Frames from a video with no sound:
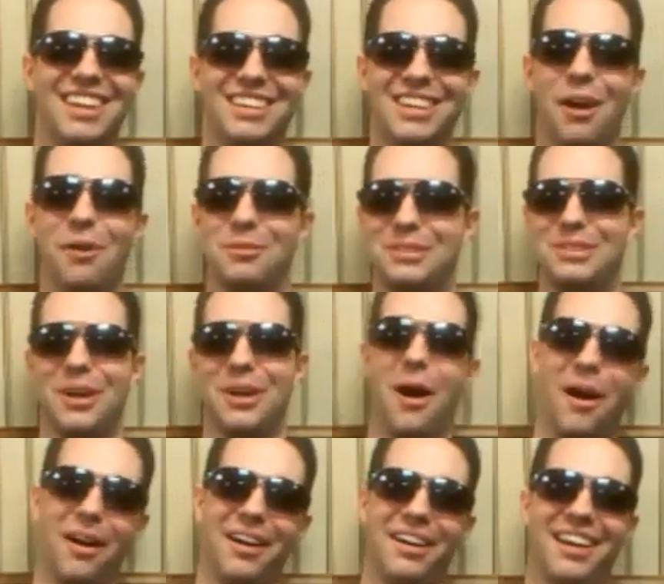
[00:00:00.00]
oh
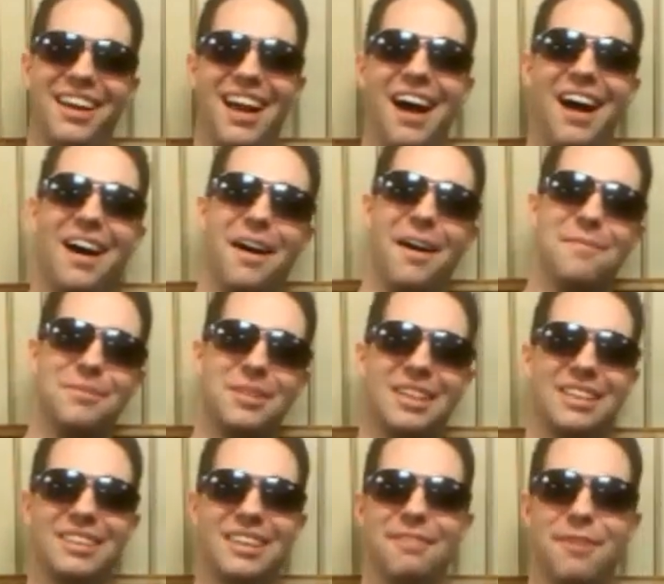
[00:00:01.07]
darn! Um,
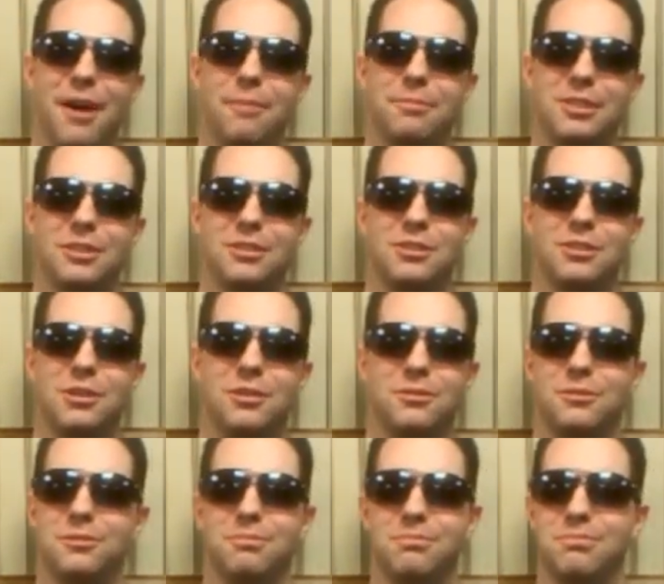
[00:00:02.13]
didn't live up to
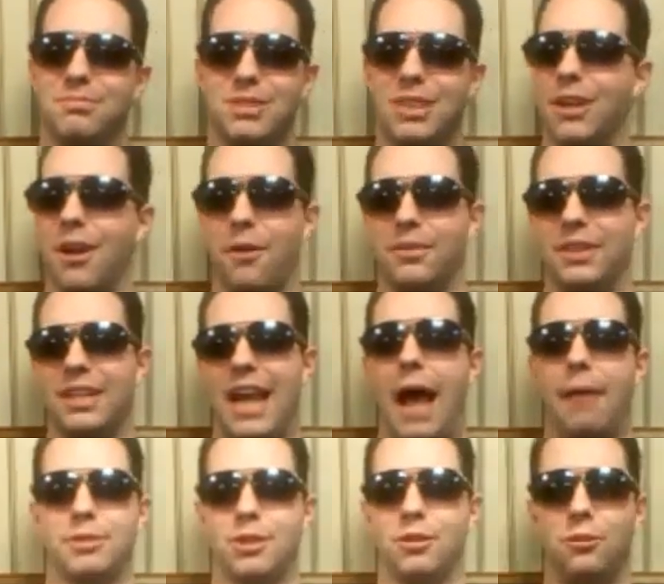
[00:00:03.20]
to you know the
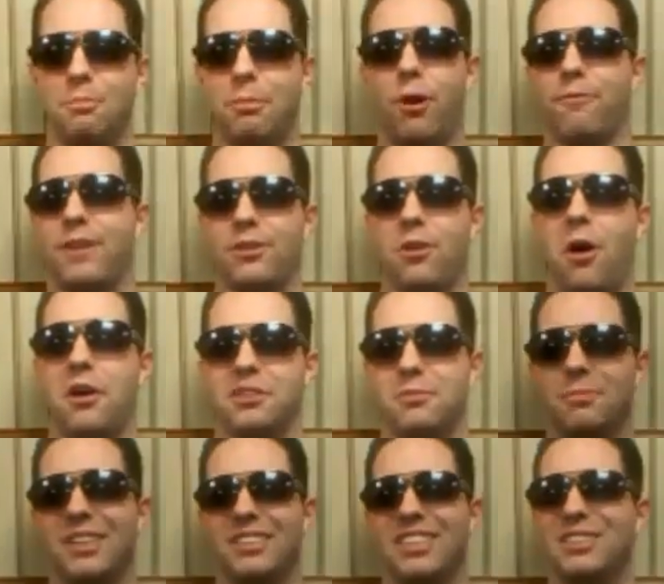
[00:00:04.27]
absolute perfect
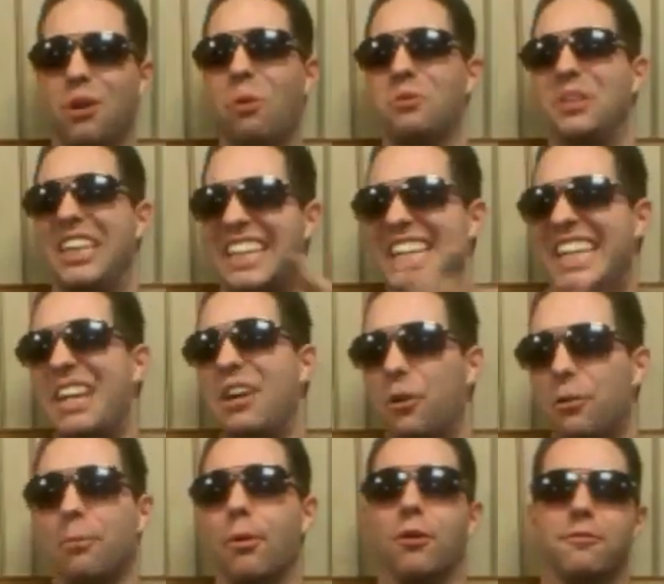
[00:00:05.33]
awesomeness. It's only
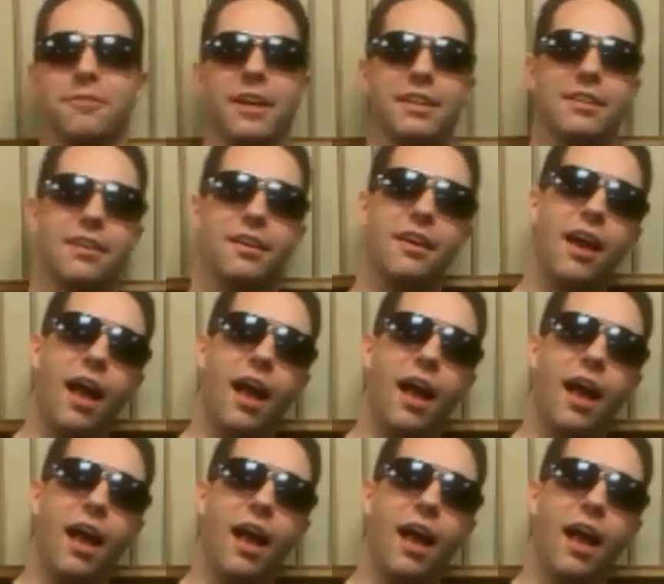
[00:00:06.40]
near perfect.